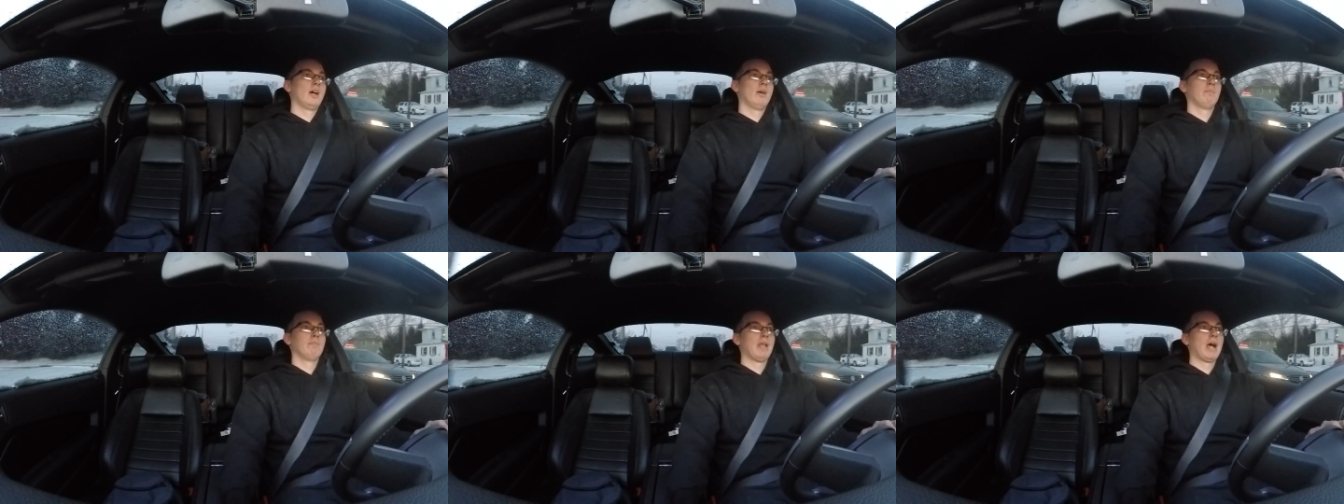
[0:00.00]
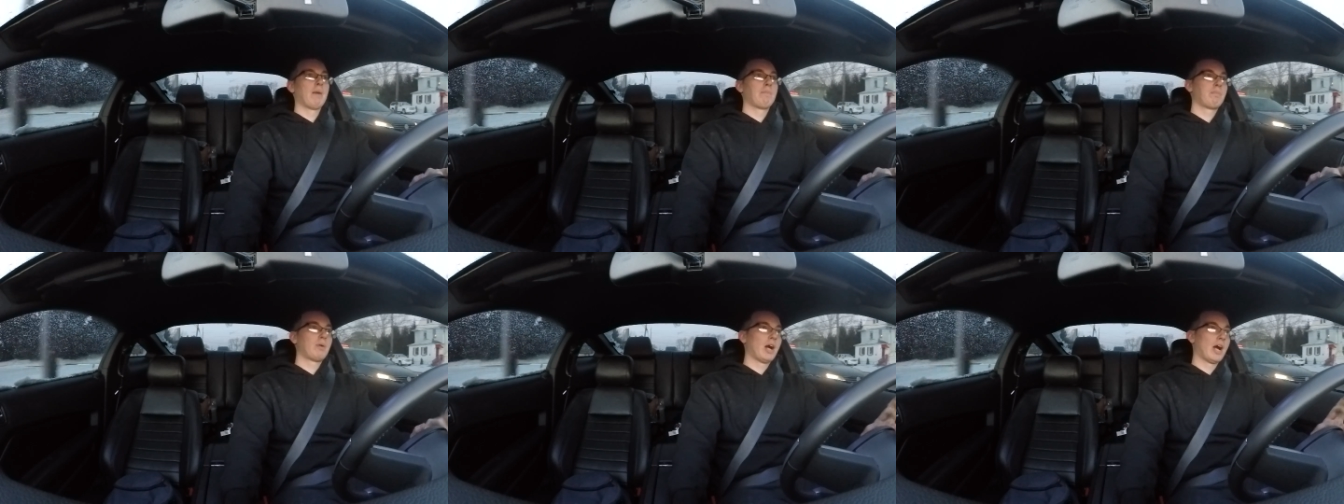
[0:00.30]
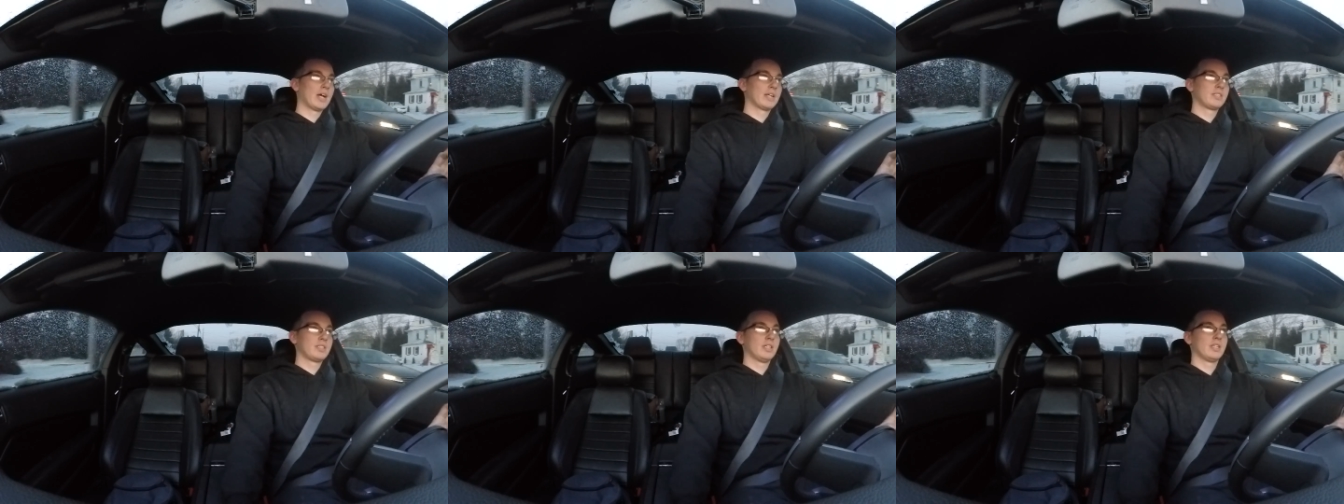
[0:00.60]
um, not
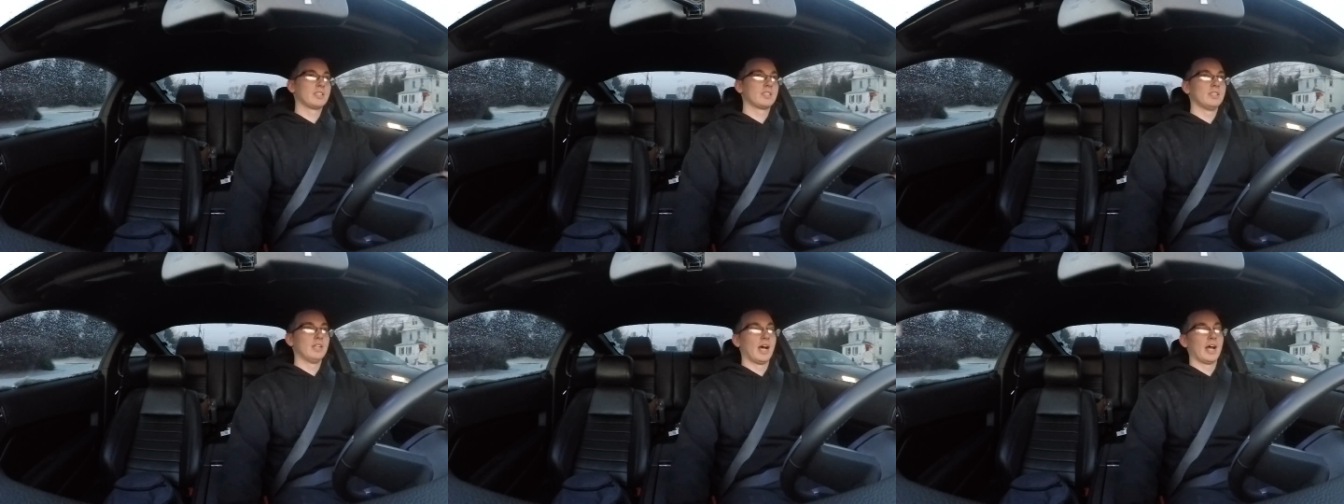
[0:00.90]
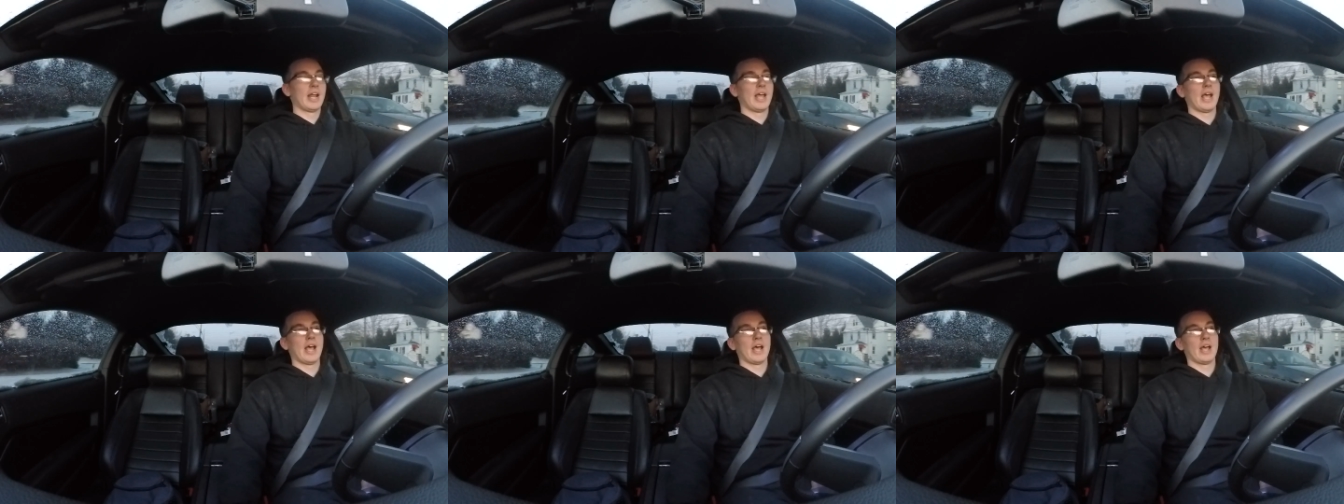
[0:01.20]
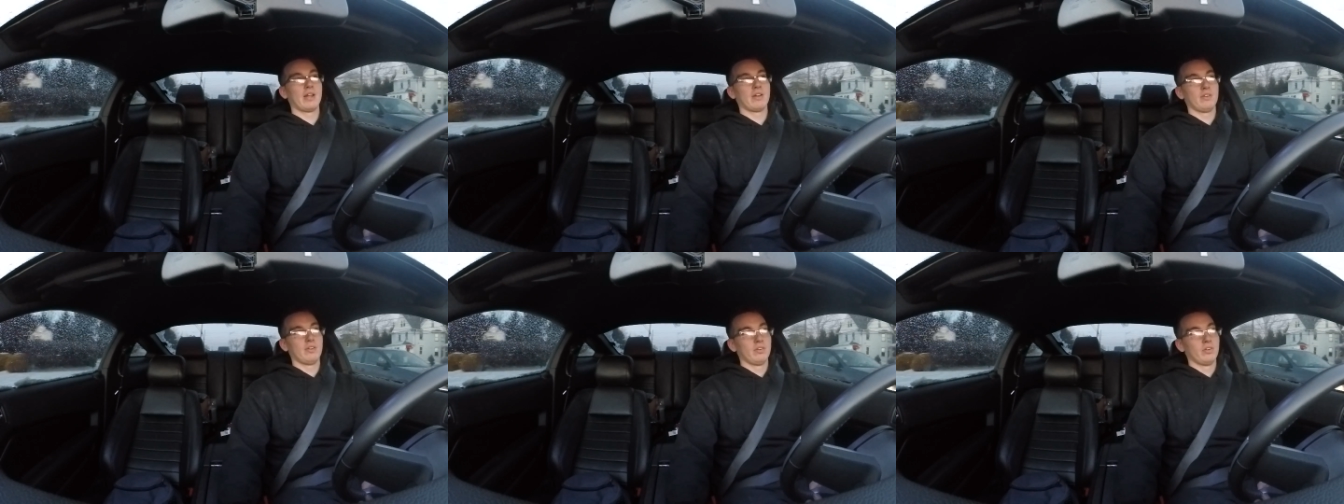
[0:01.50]
processed, not
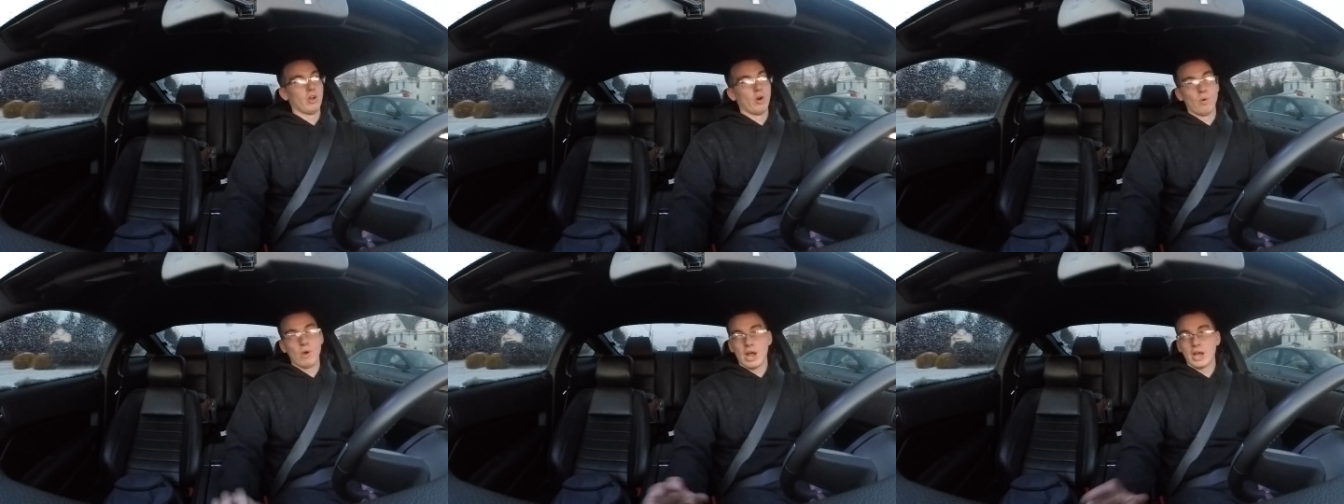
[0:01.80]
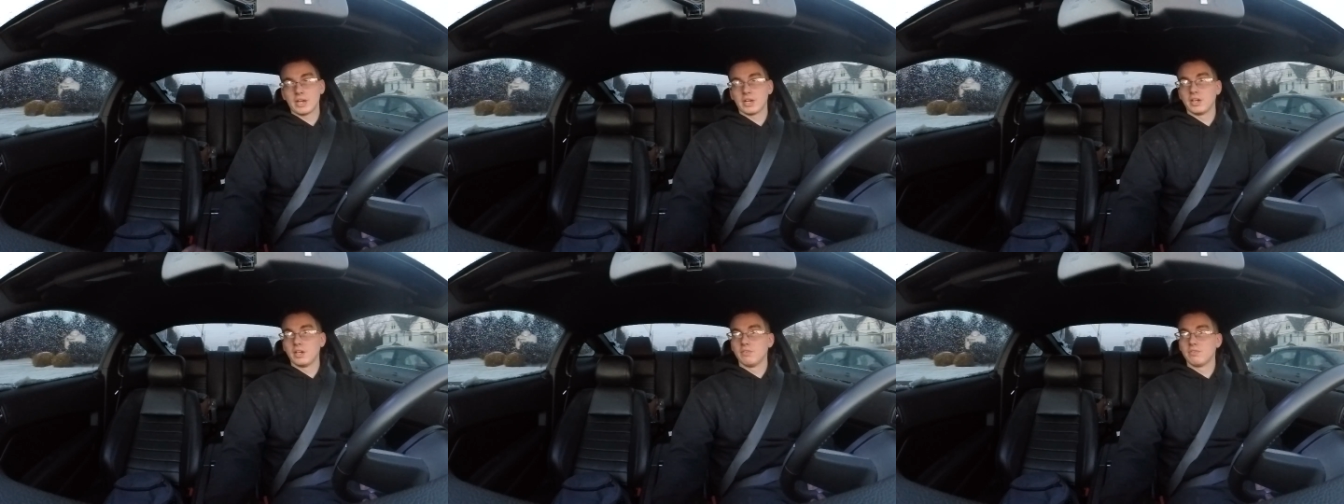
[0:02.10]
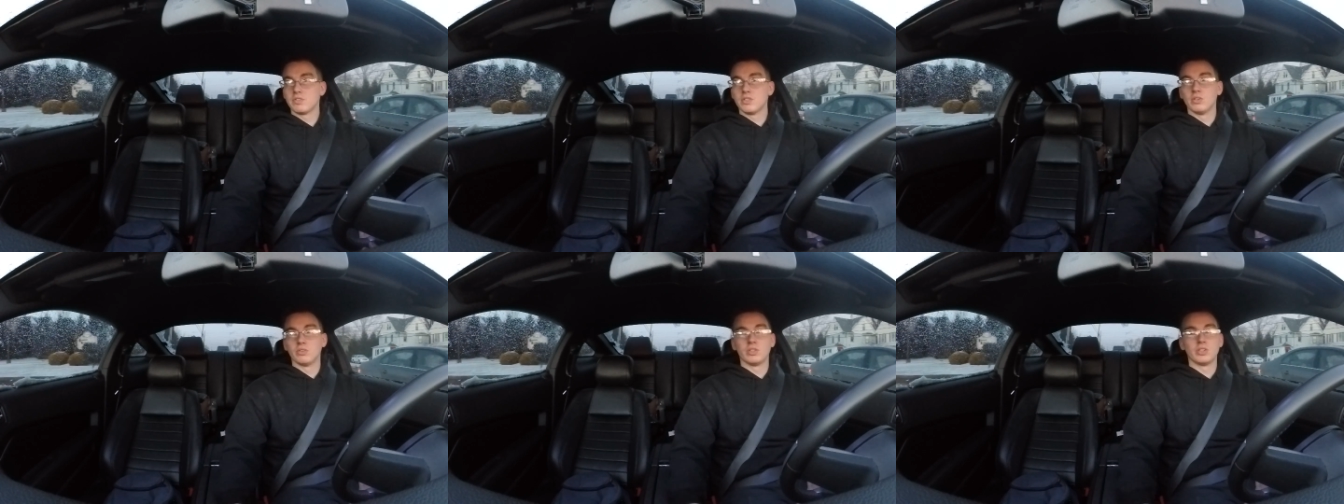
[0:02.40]
add, no
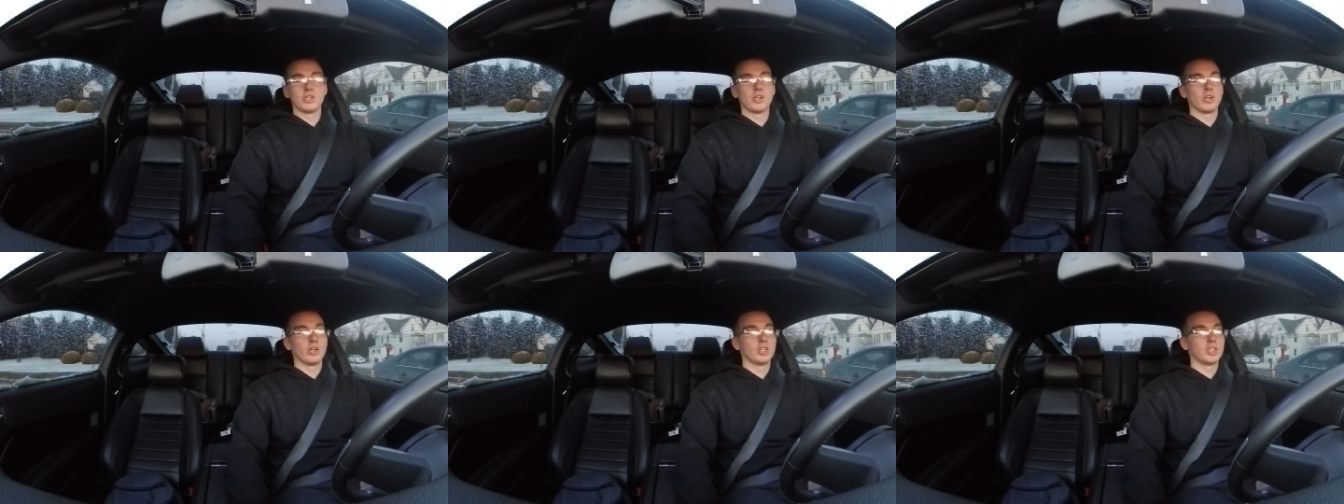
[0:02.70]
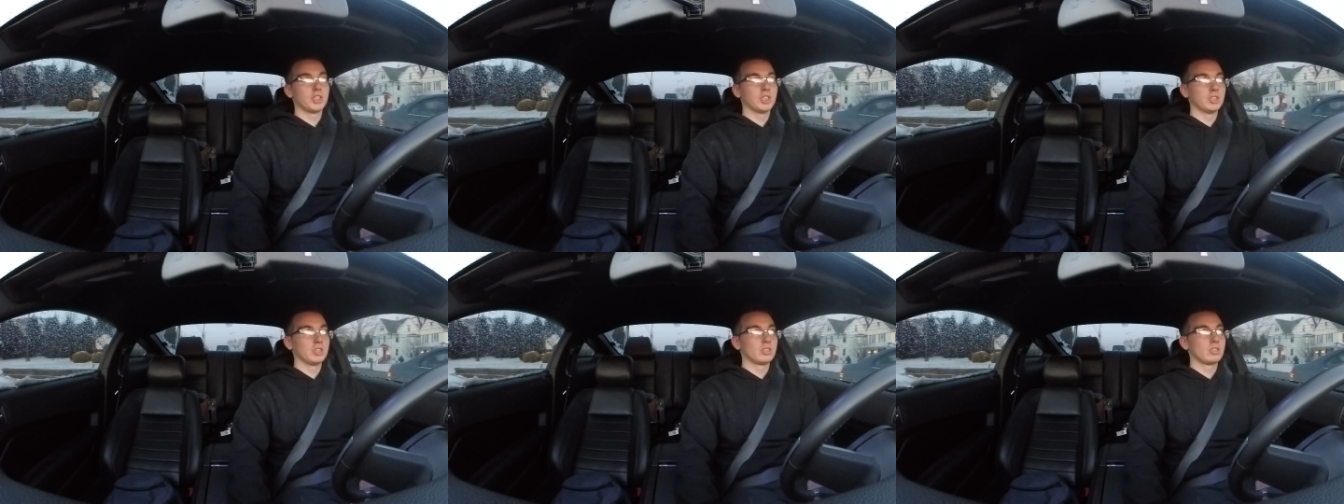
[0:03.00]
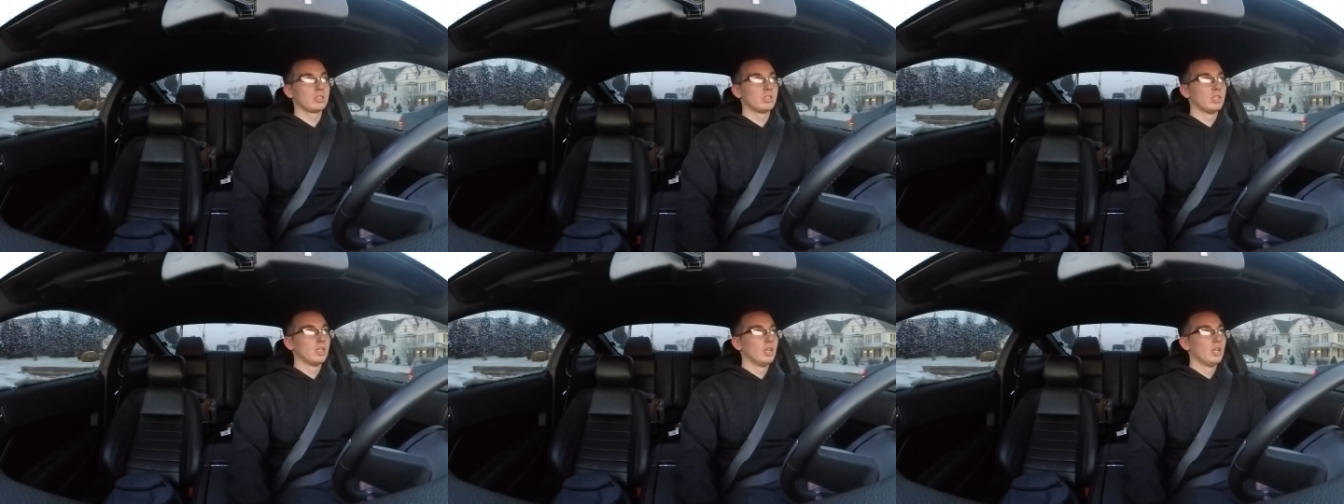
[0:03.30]
additives, no
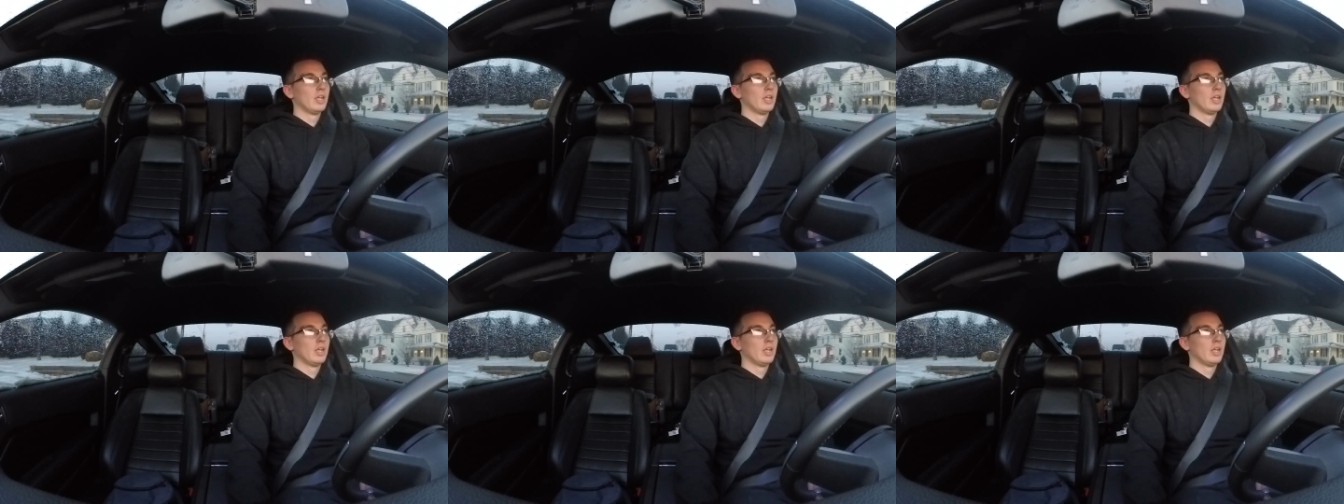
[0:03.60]
detergents.